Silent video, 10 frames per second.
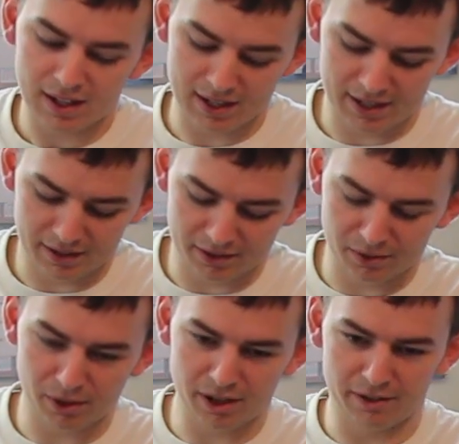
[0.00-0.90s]
And
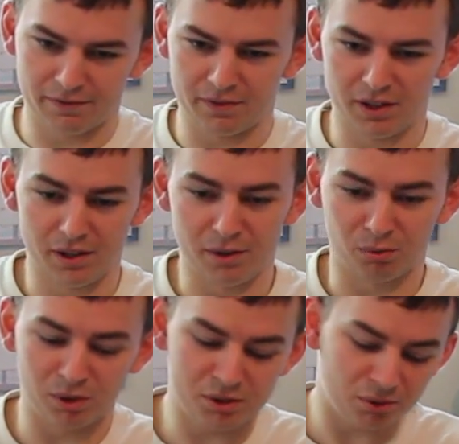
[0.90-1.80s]

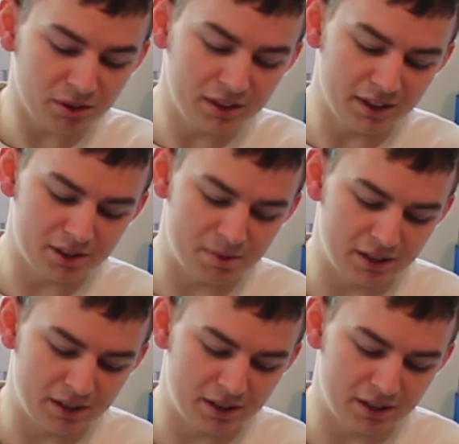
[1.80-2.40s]
it's really nice,